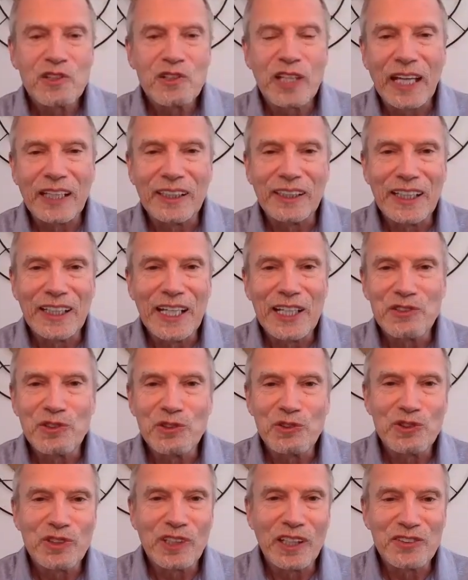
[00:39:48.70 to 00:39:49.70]
sadly, as
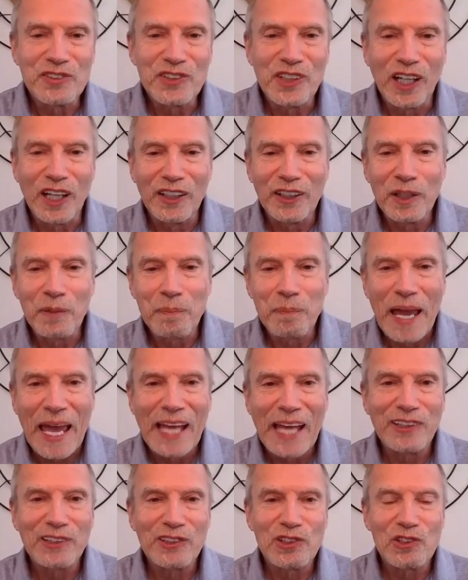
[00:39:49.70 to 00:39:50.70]
you said, John, the
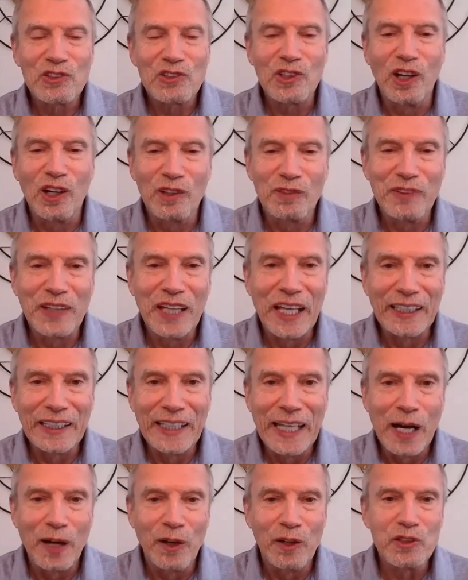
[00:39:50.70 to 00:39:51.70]
path to solve that
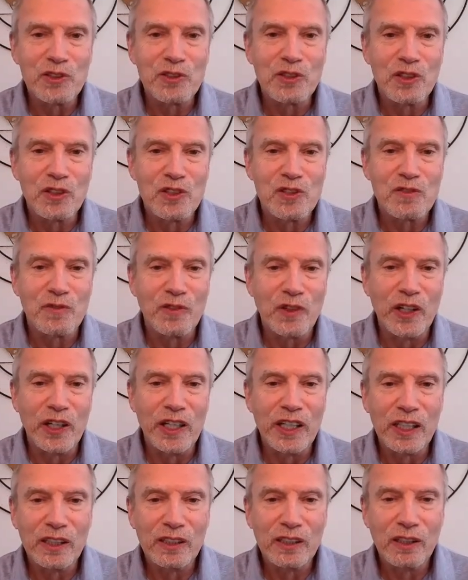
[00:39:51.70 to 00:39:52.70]
now is
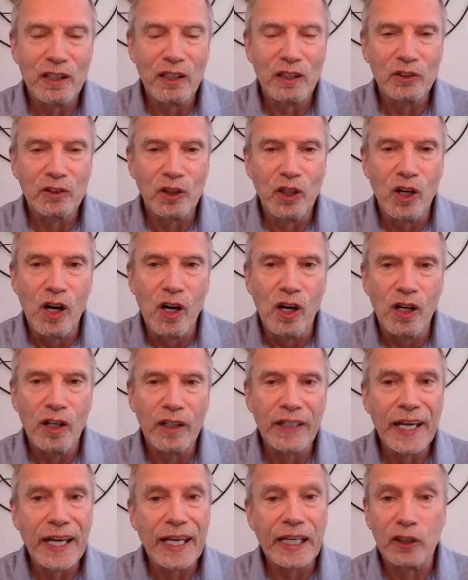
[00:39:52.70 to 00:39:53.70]
very
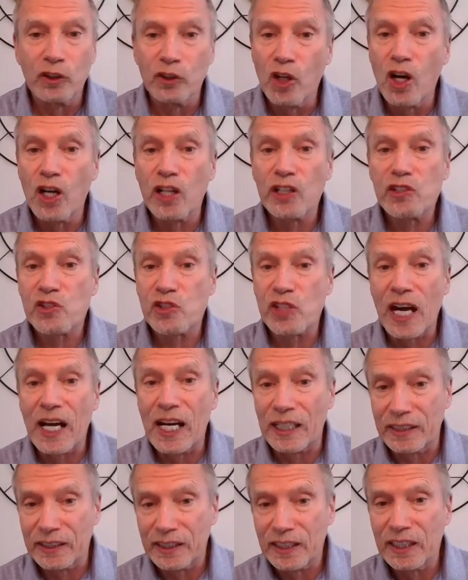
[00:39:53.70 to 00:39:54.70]
long and a long
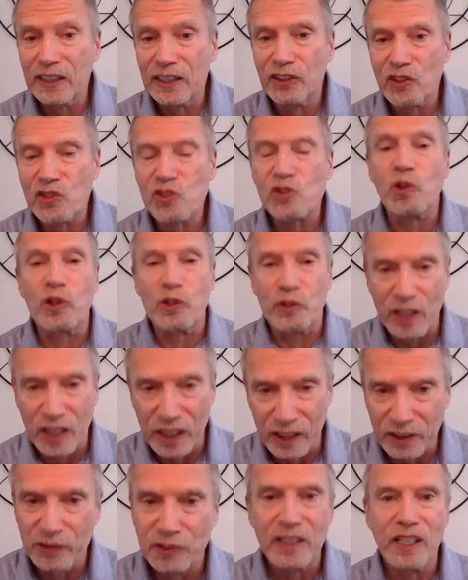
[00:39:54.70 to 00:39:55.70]
shot in the short
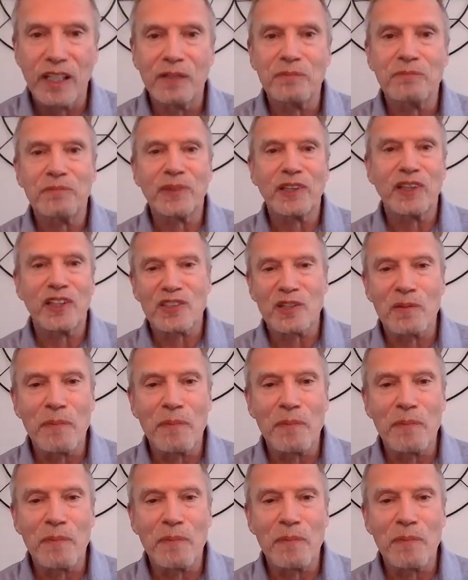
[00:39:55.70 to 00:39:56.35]
run because